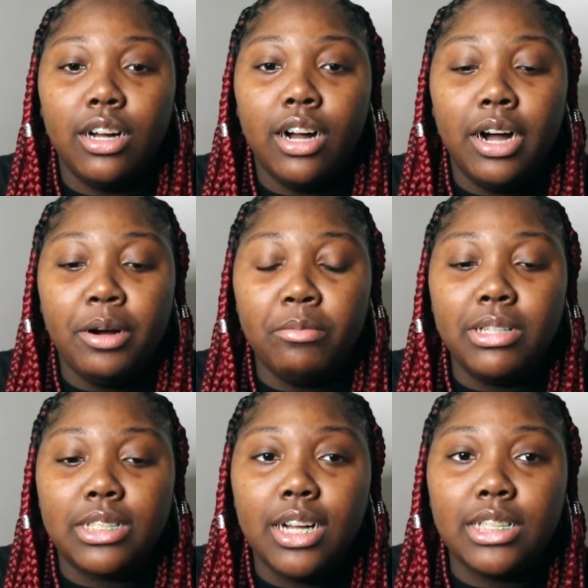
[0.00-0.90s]

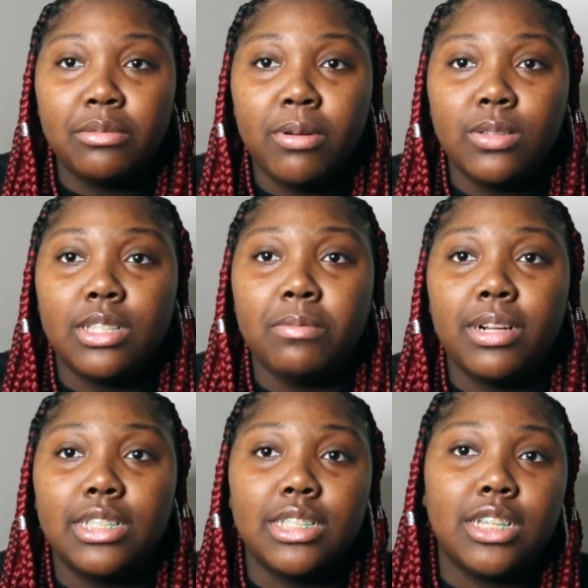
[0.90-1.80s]
Because
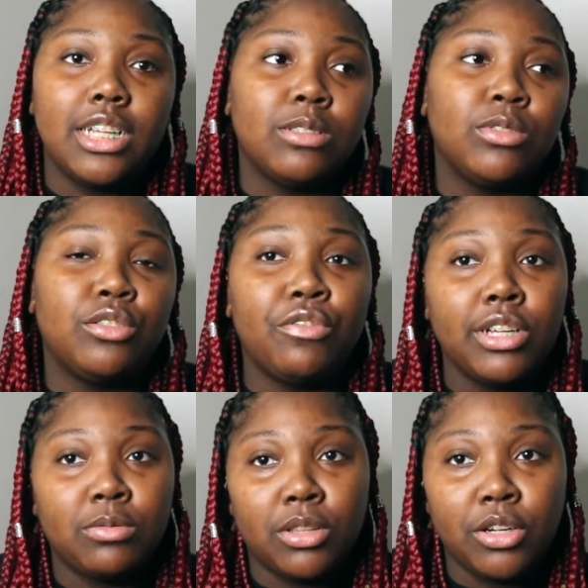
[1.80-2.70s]
his cousin was
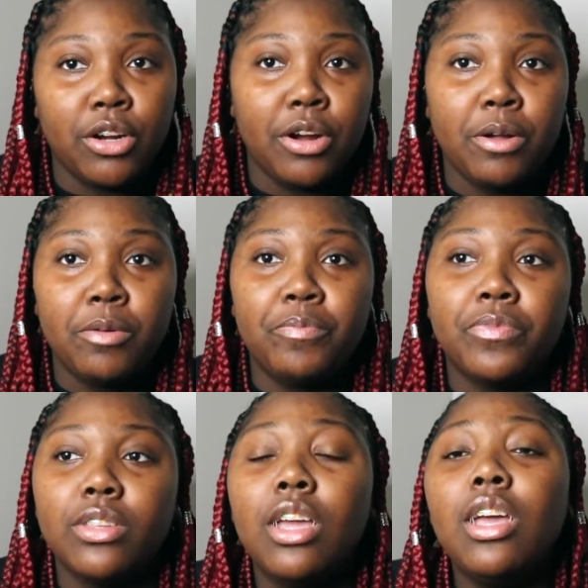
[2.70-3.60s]
friends with the girl.
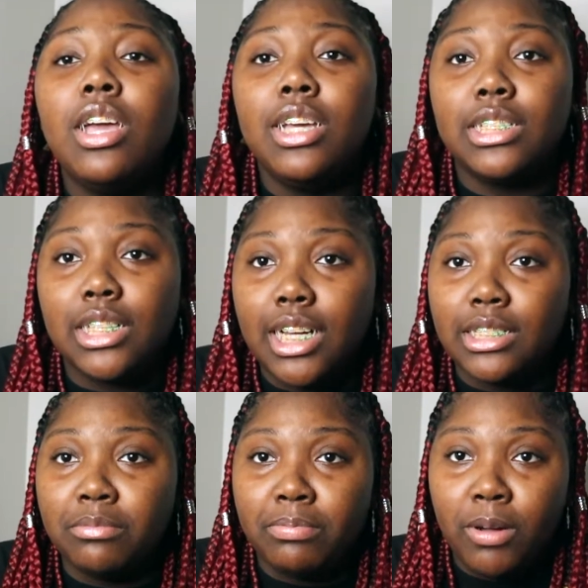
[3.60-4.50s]
His
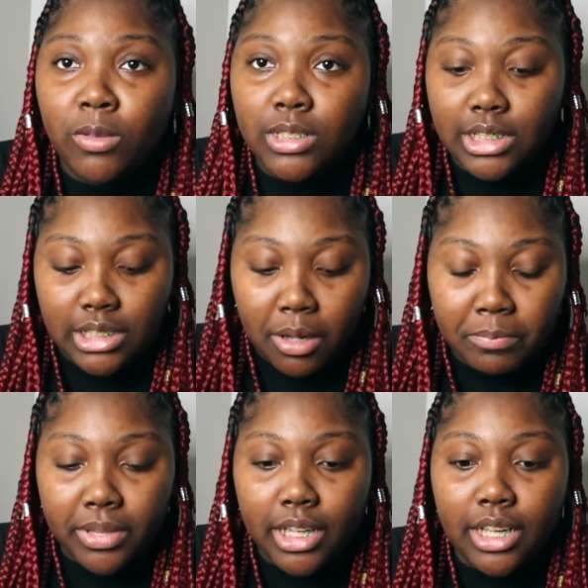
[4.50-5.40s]
cousin posted
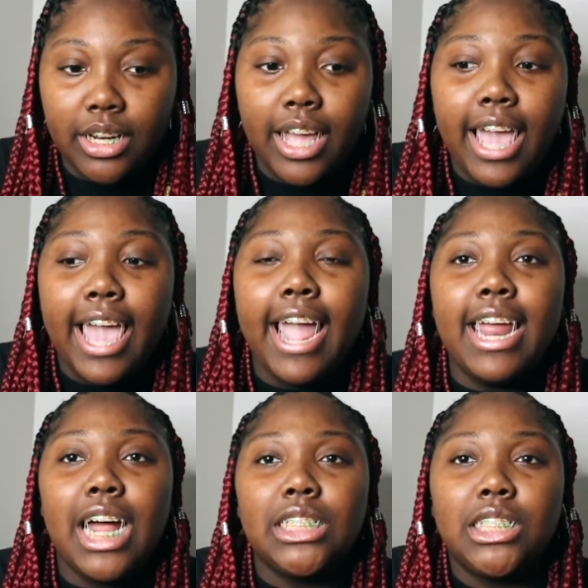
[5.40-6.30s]
something,
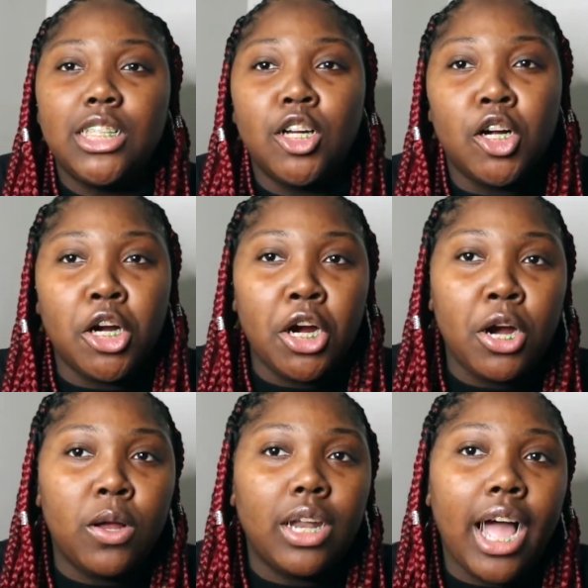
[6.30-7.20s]
and I seen the
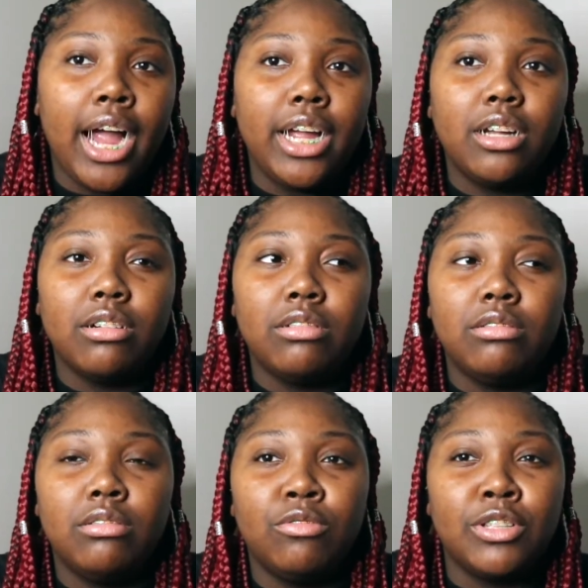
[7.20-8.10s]
girl like
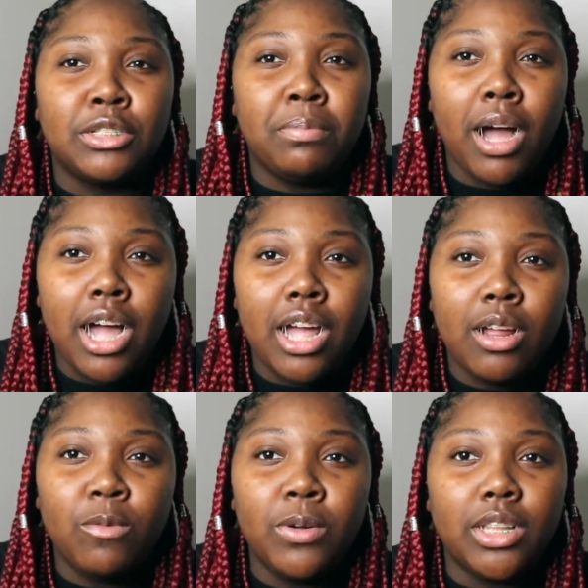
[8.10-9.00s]

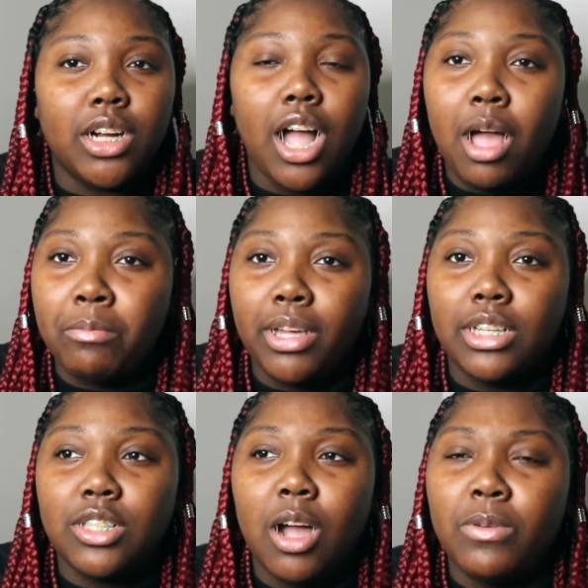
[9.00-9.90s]
respond with a
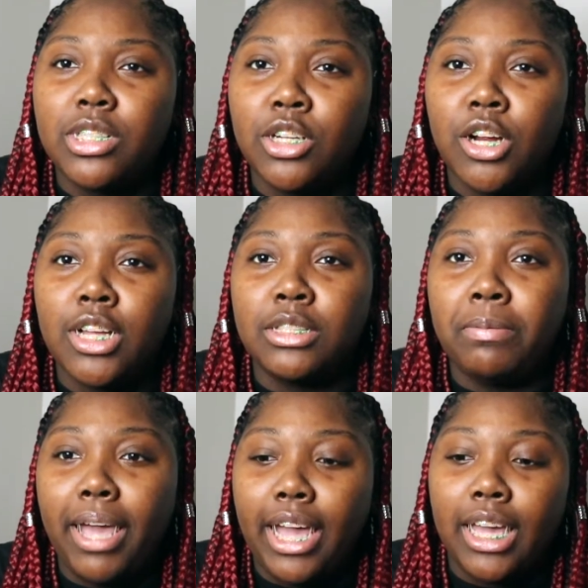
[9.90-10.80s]
comment. So I went to the girl's
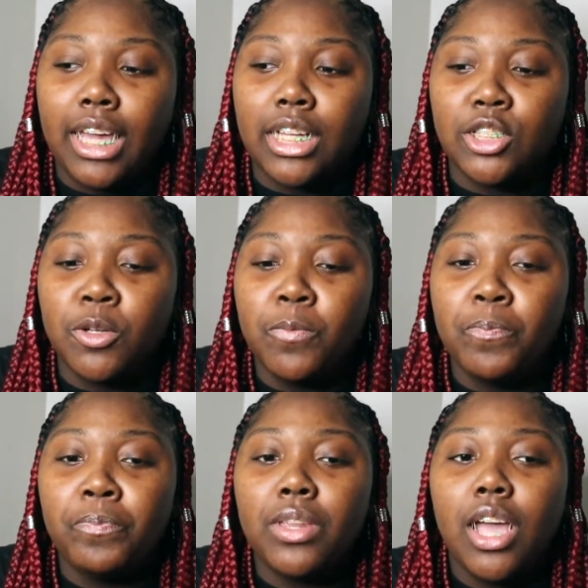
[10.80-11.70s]
page,
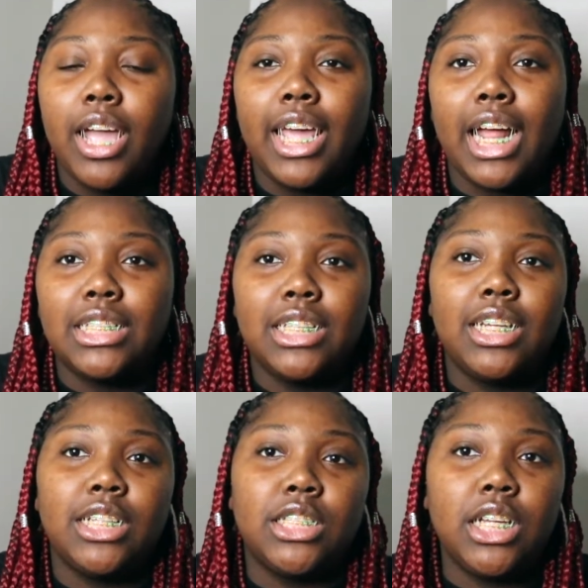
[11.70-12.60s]
and I seen
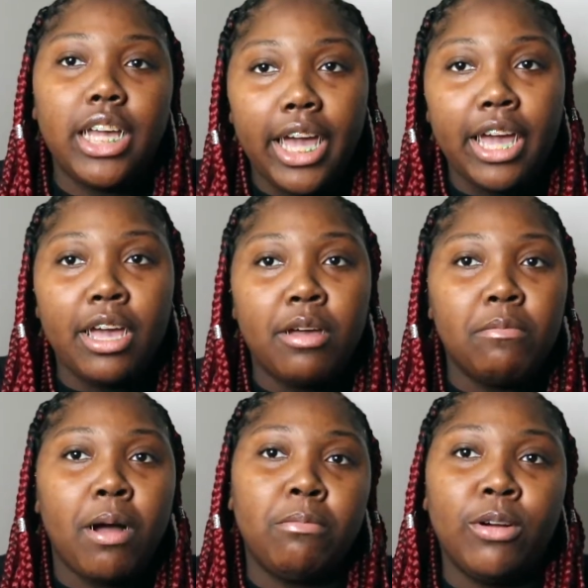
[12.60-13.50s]
that she had
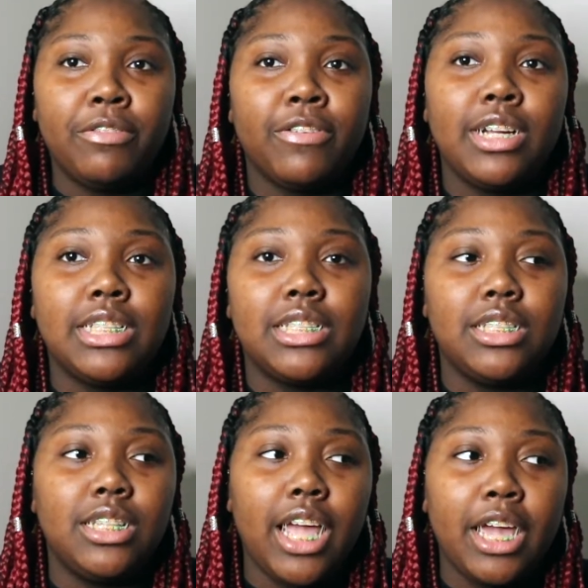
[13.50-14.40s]
my boyfriend's
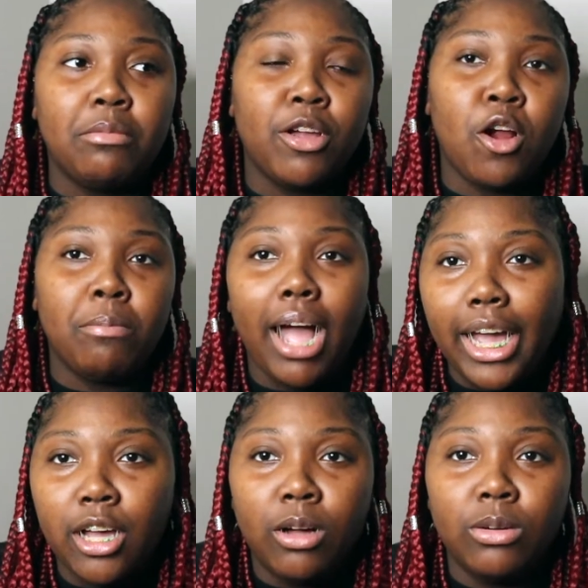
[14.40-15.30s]
name in her
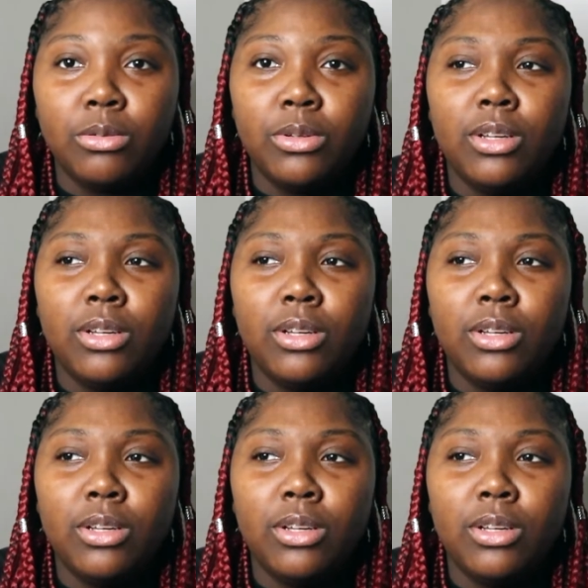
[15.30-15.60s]
bio,